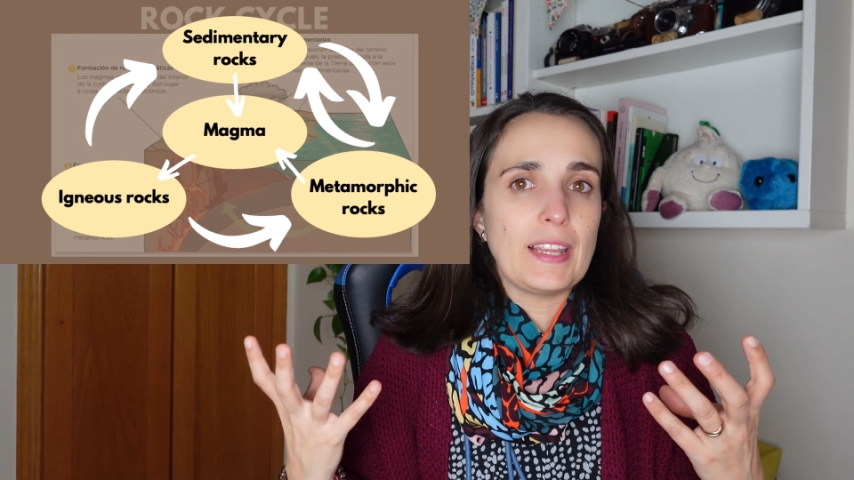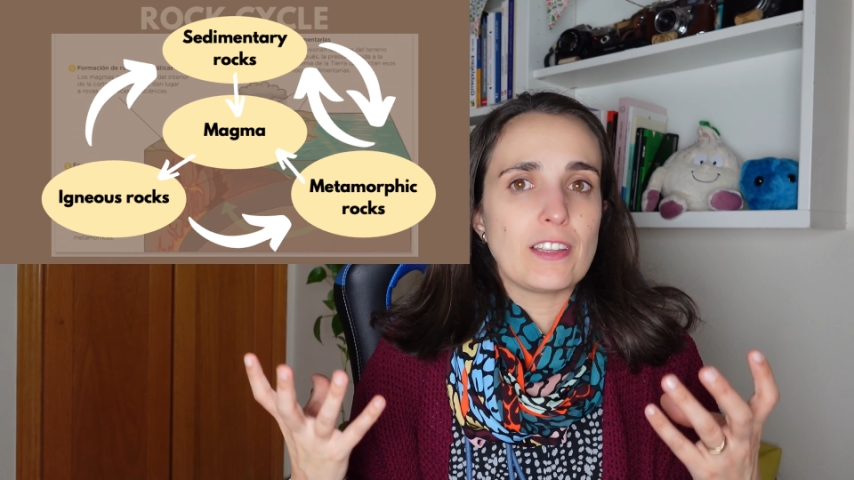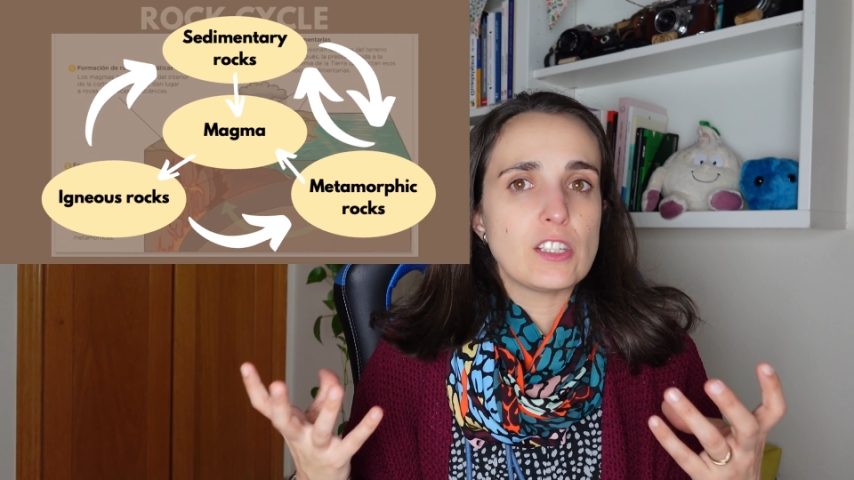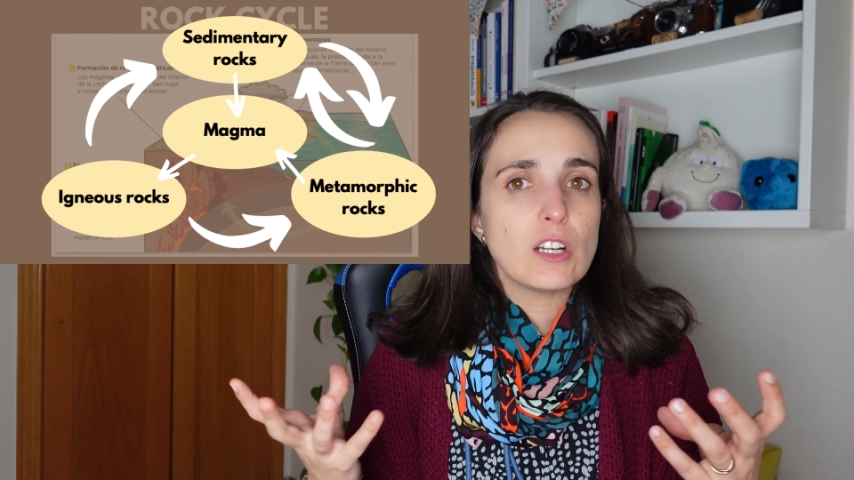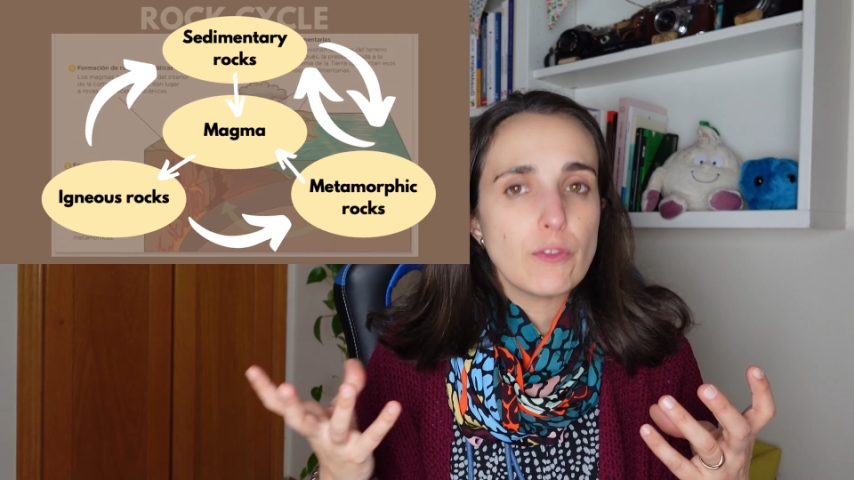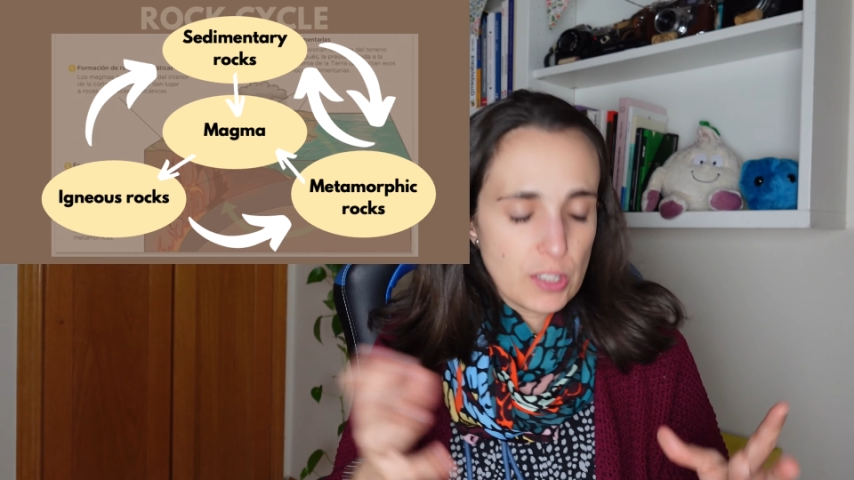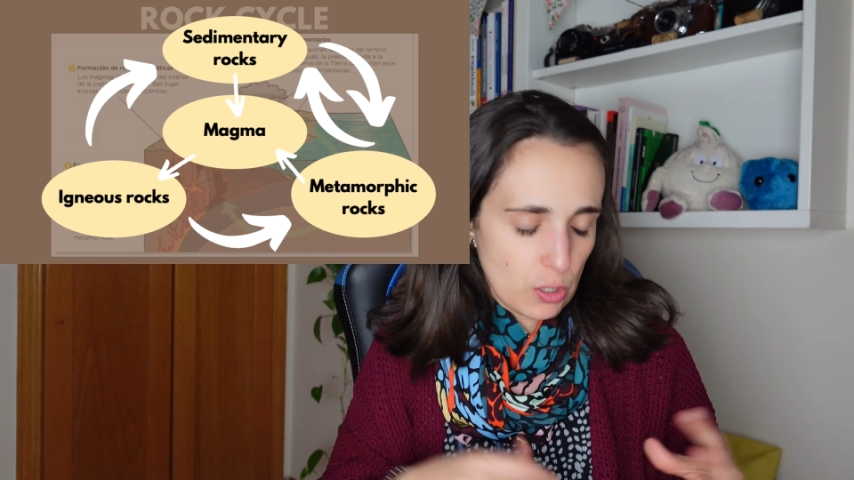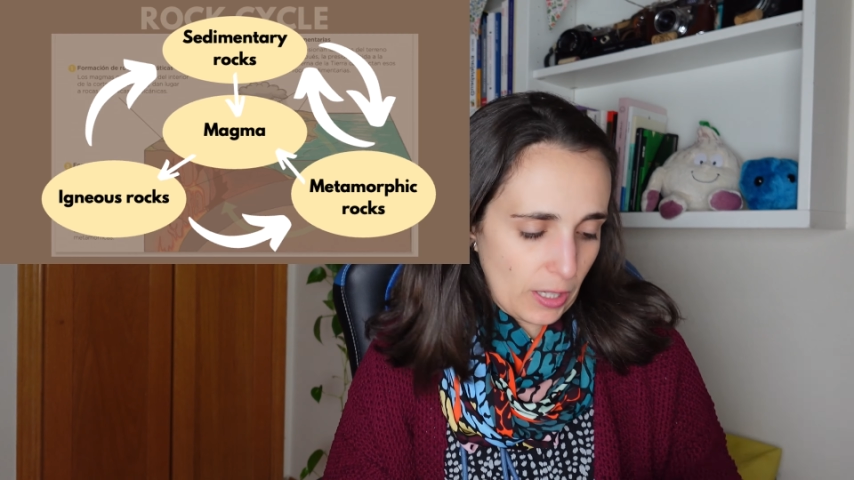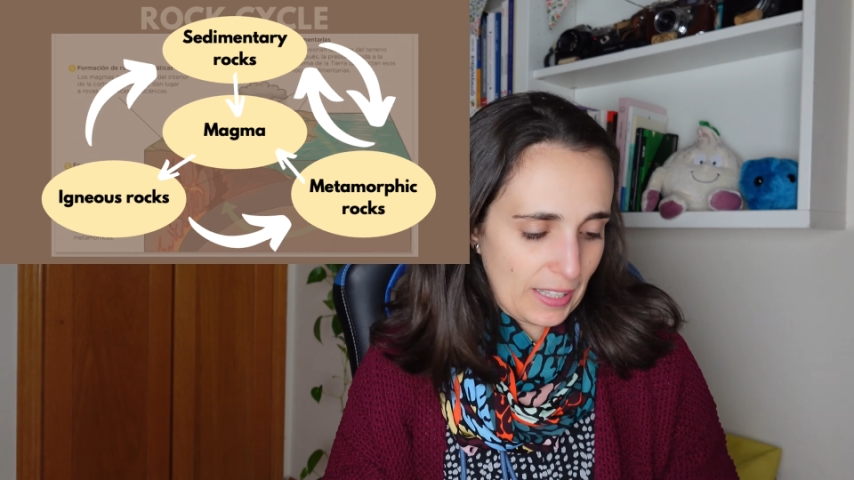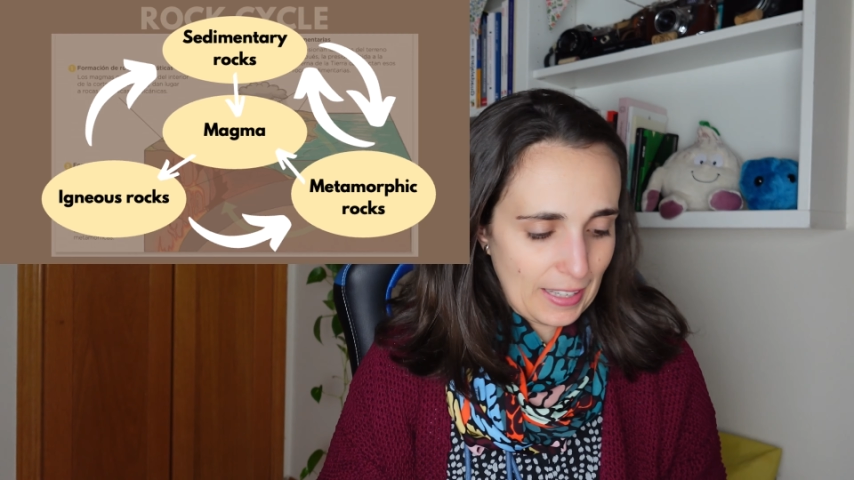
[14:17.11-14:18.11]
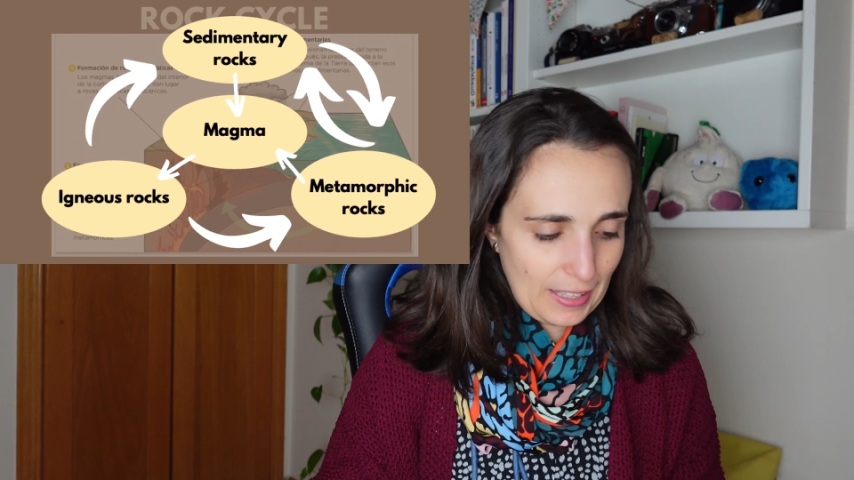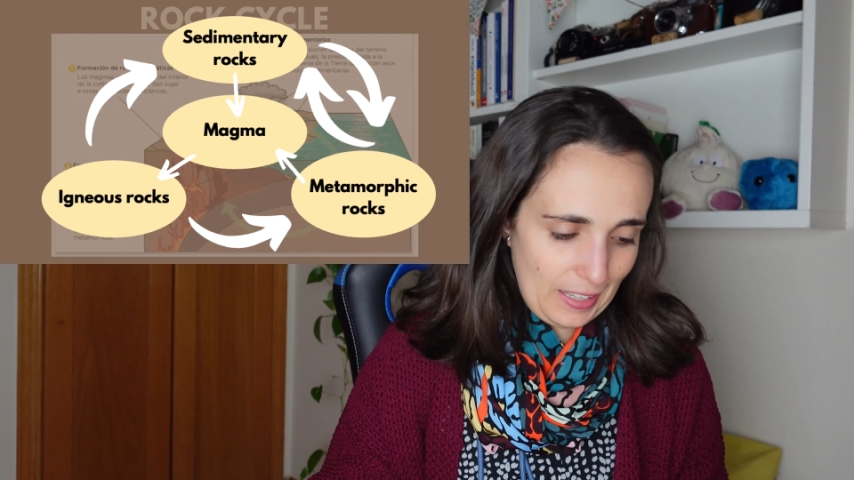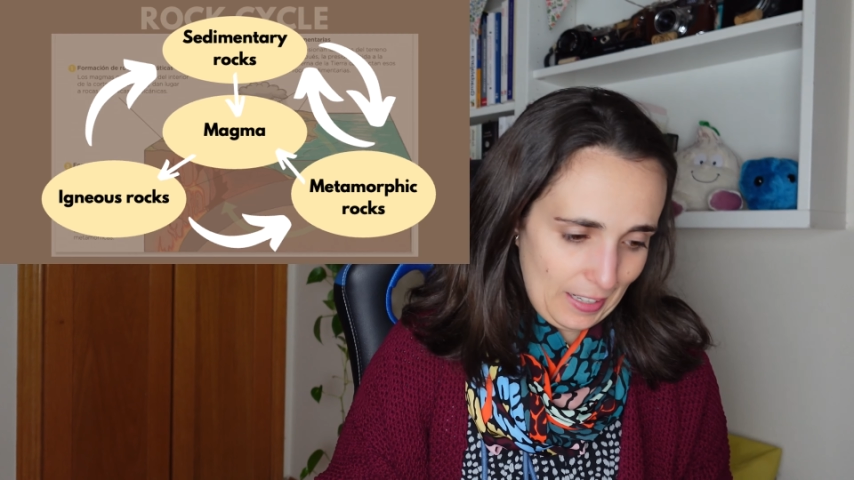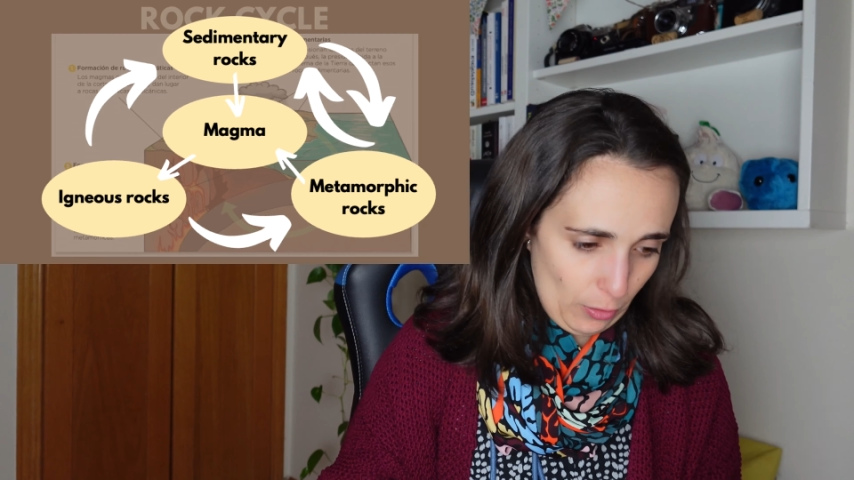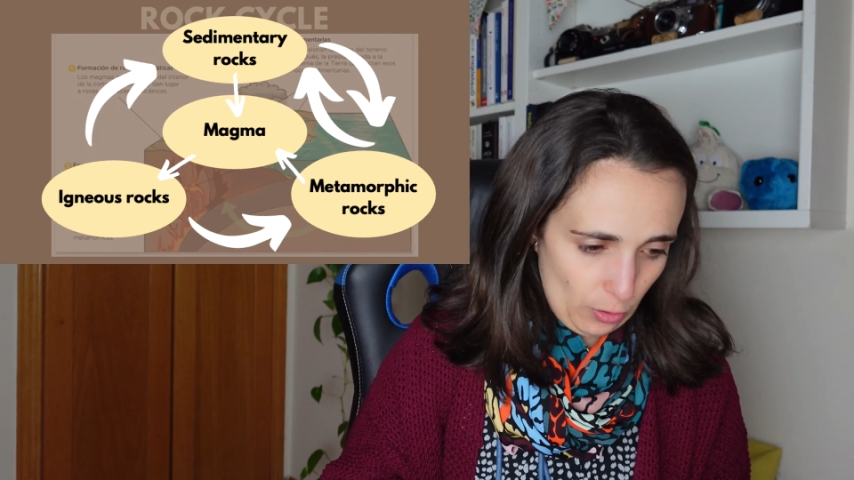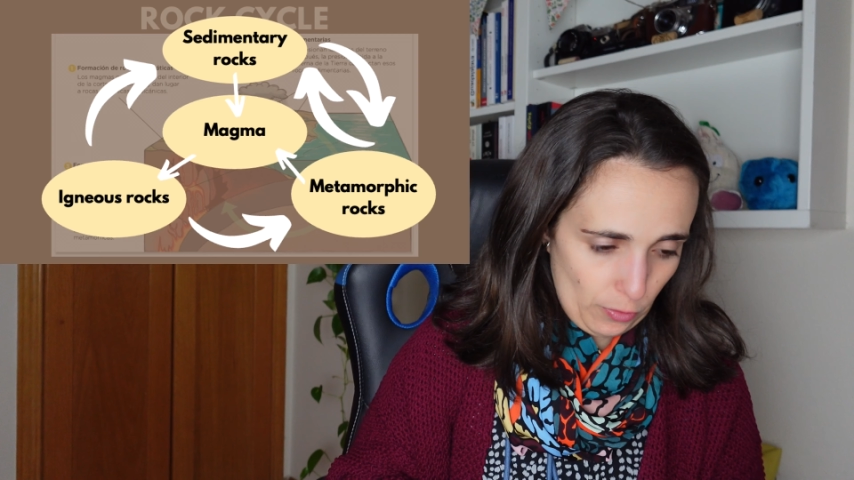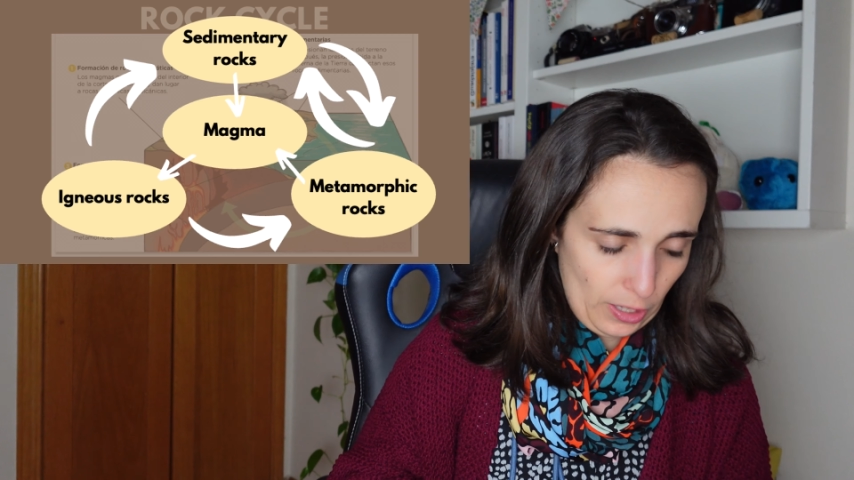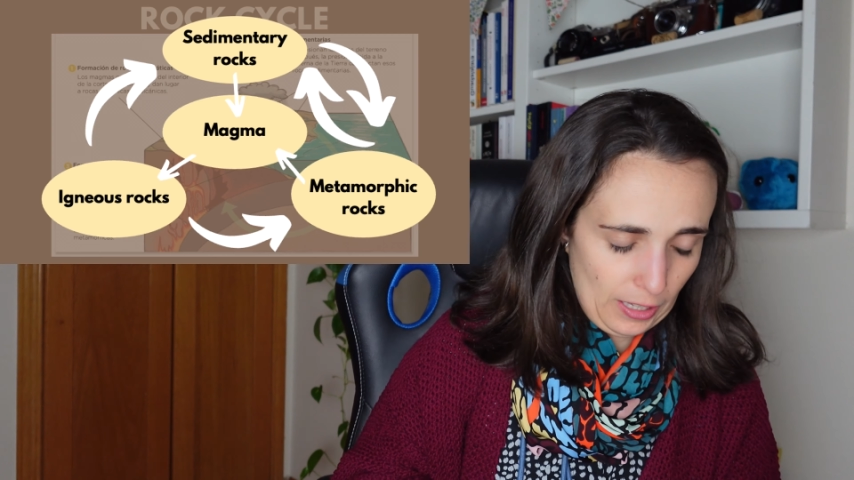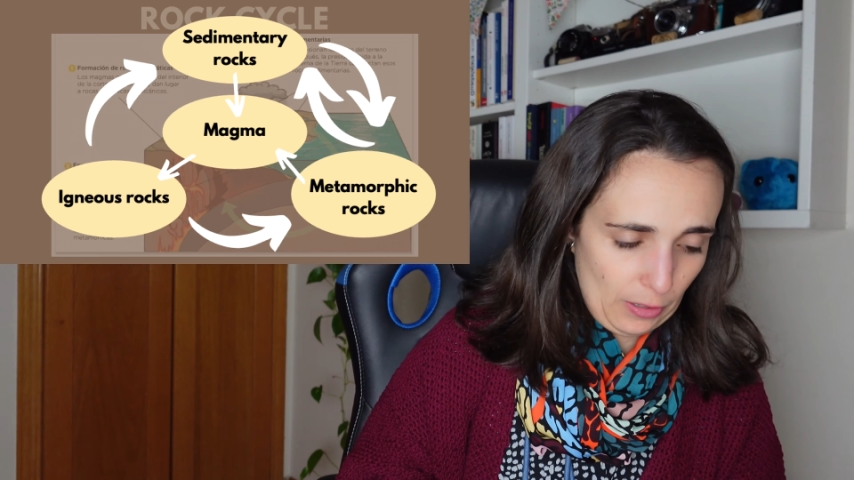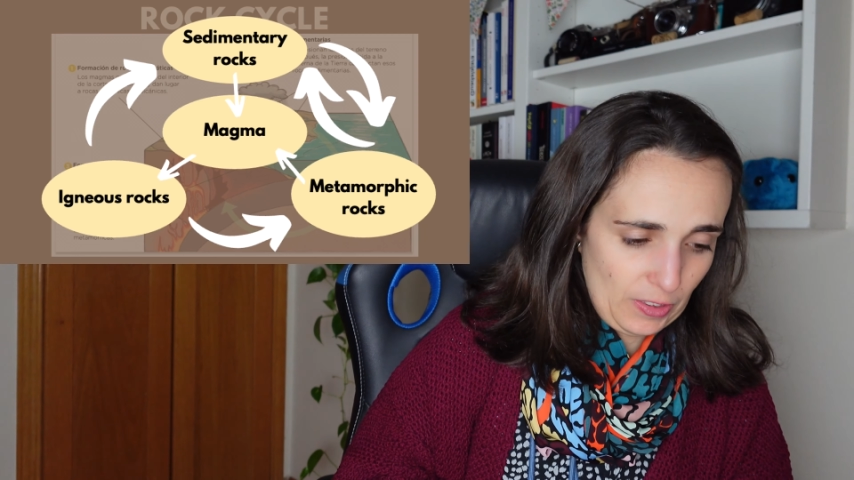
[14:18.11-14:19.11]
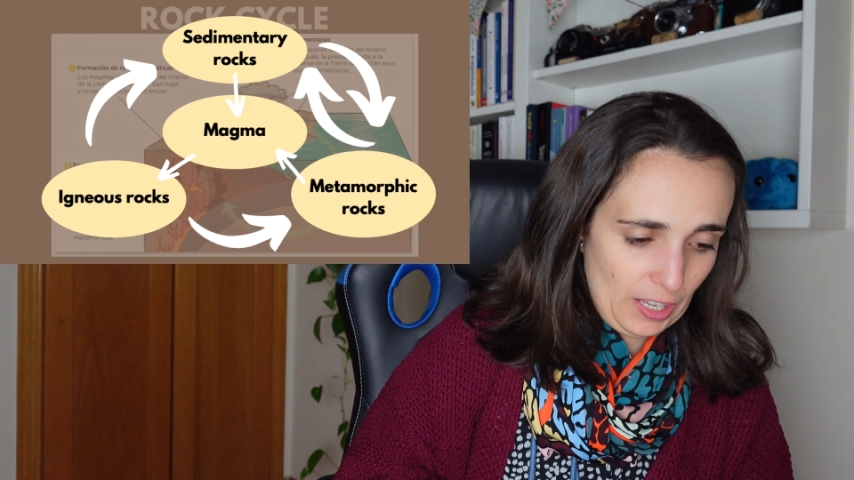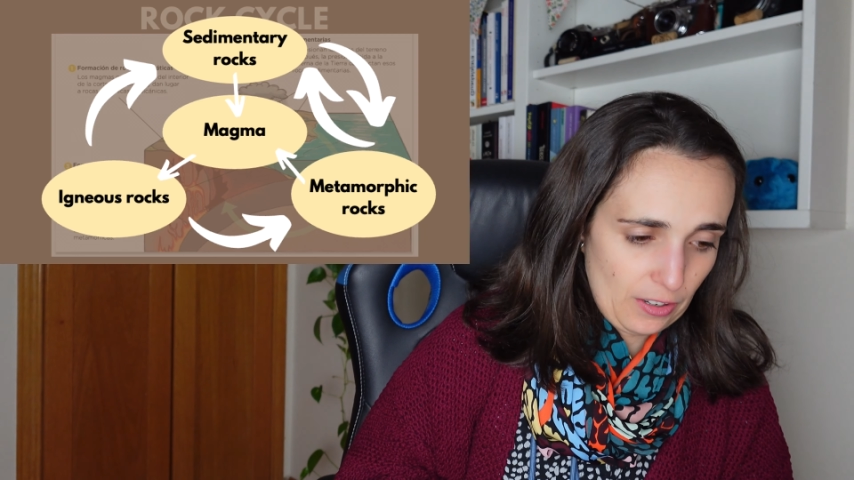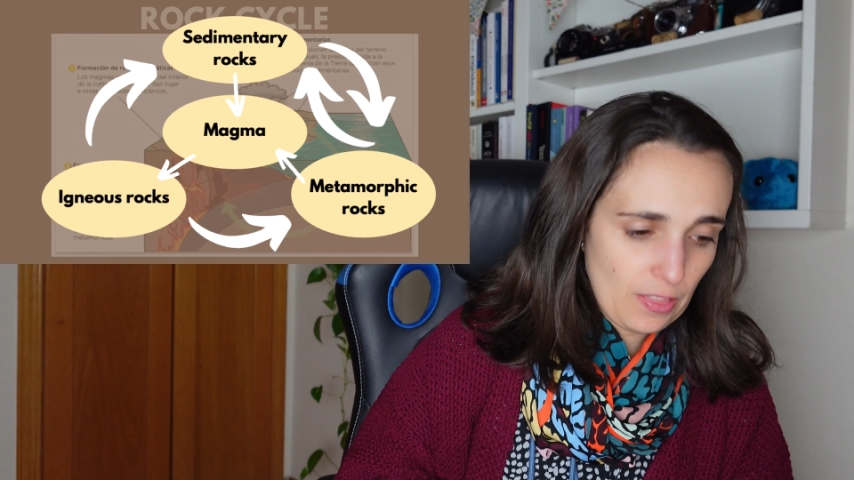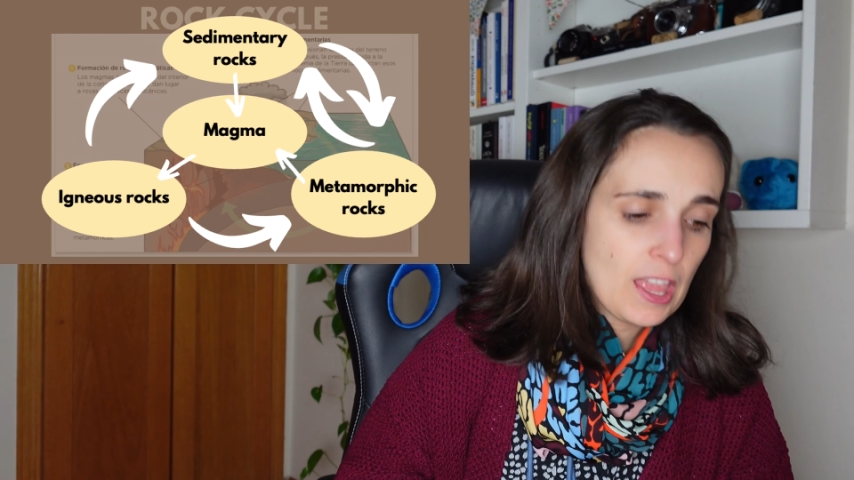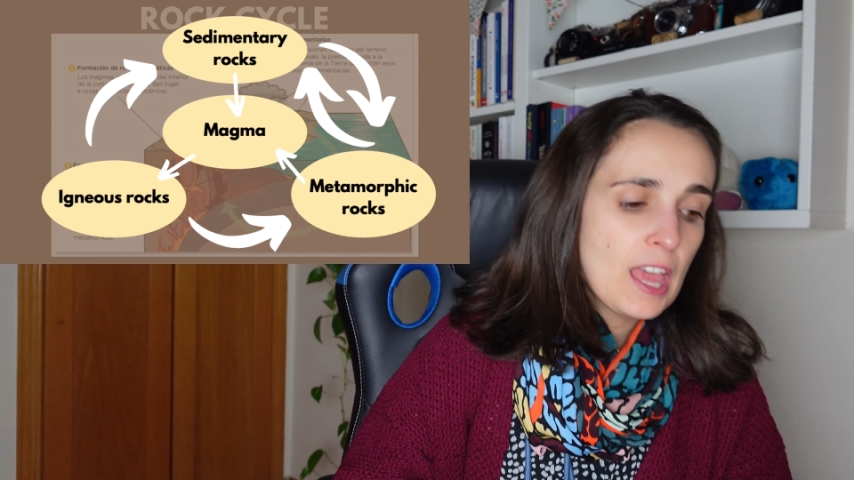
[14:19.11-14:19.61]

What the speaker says: in the surface or in the inner of the earth.